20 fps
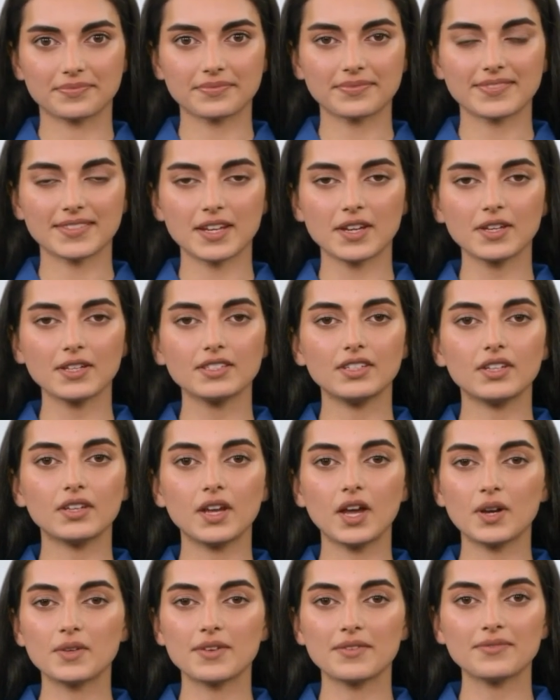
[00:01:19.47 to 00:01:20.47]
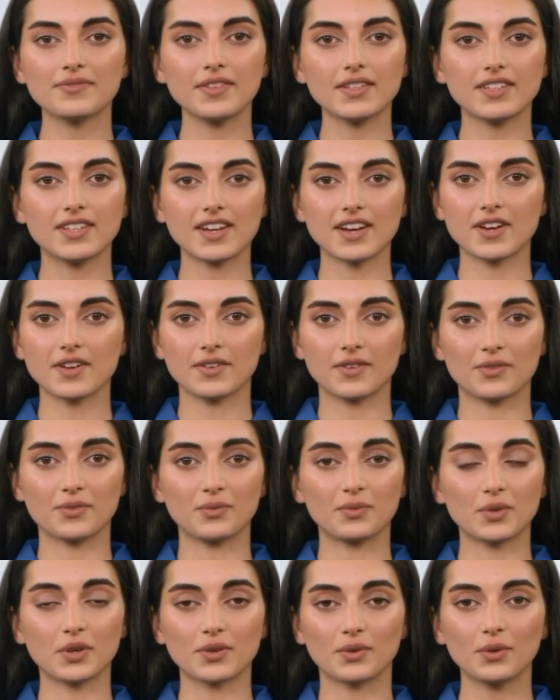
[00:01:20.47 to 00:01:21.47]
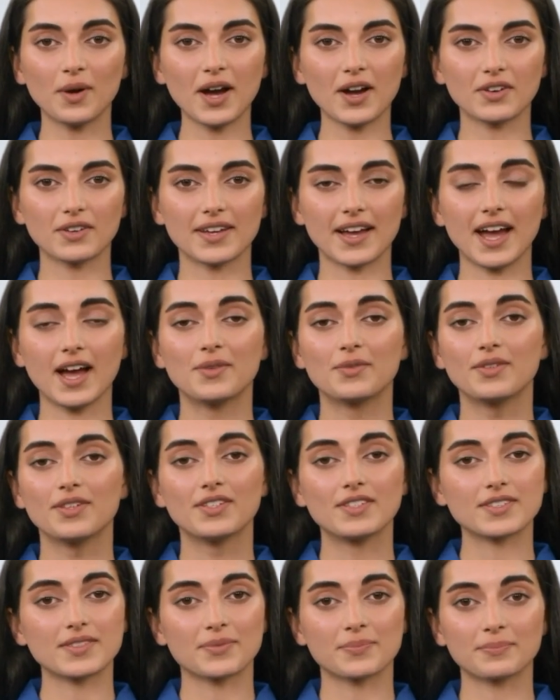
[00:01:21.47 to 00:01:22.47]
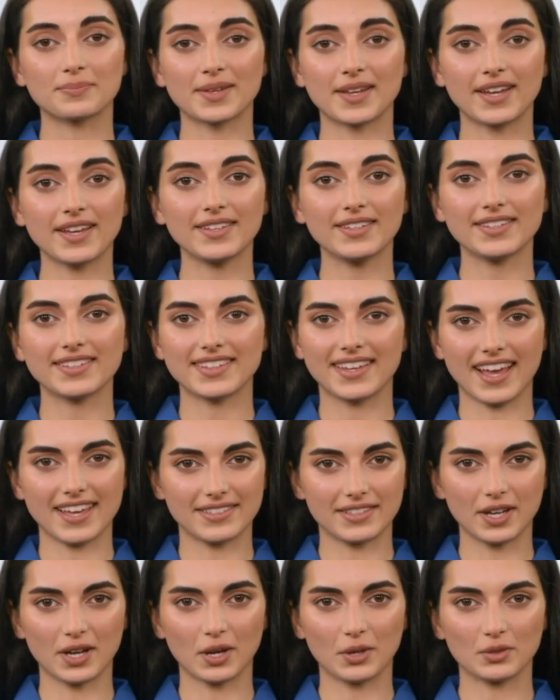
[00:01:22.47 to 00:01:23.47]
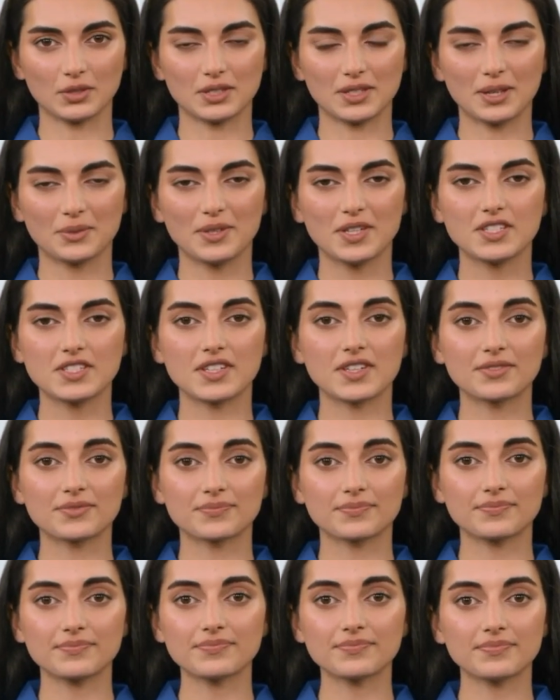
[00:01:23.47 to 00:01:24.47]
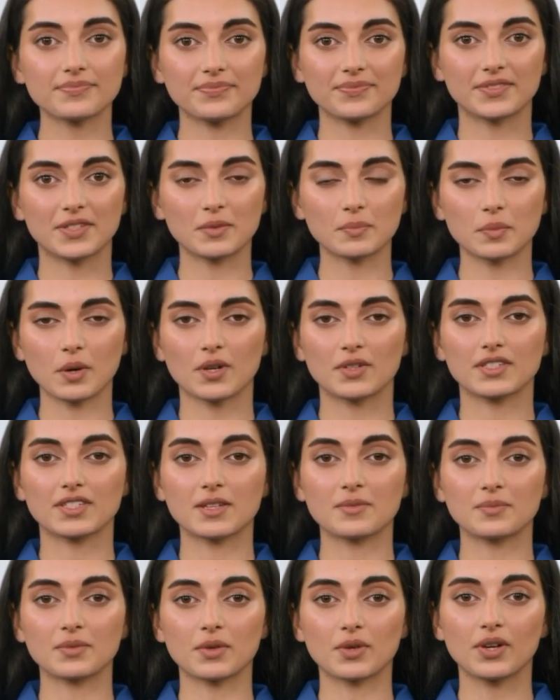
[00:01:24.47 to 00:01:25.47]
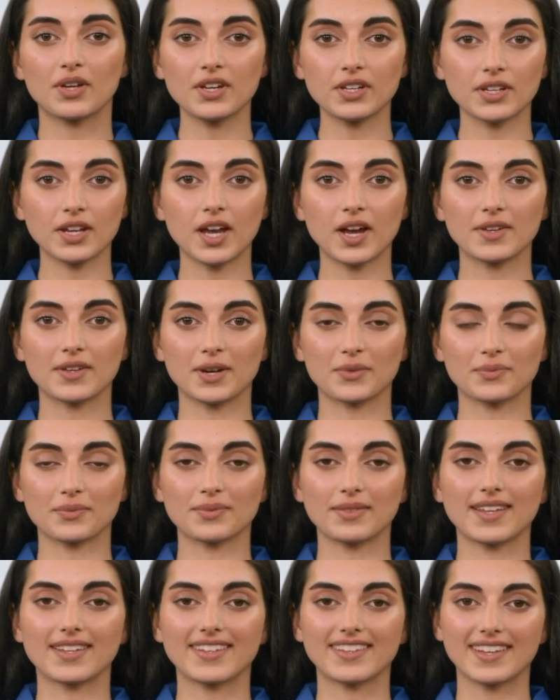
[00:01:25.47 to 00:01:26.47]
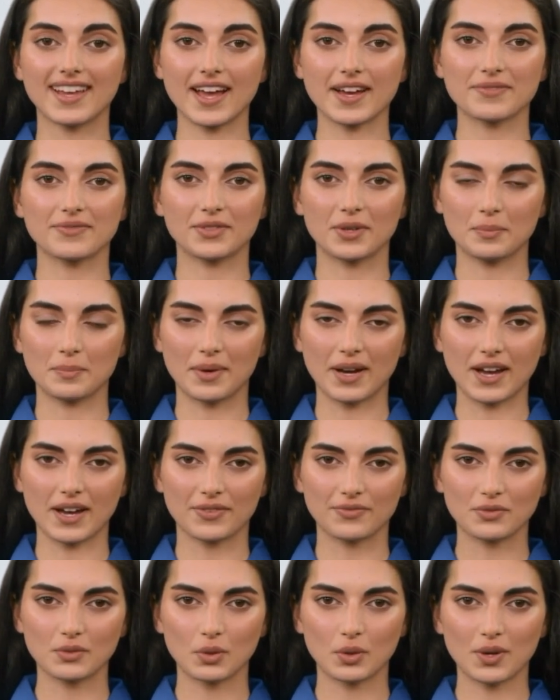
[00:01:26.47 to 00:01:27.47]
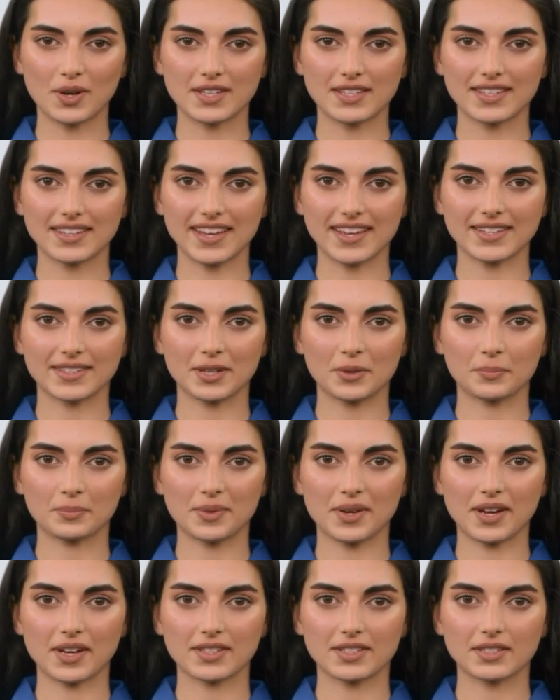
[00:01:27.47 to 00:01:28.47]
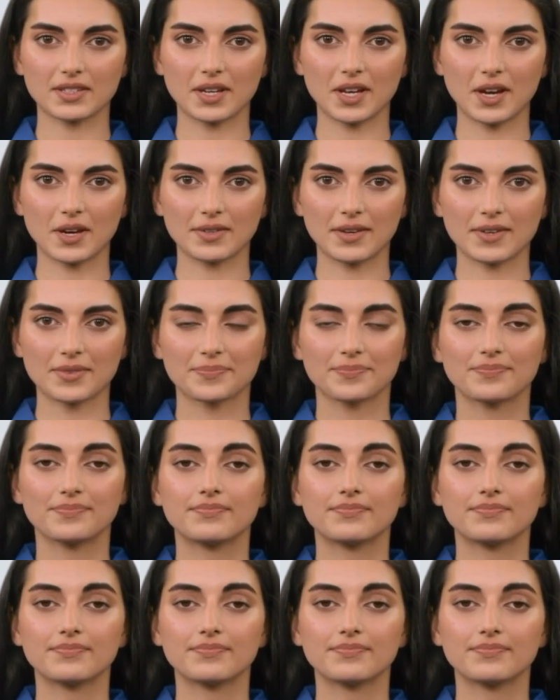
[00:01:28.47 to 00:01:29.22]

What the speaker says: There is a column for tier, required hours, beans, and the host commission. The most important column, aside from pay of course, is the beans column.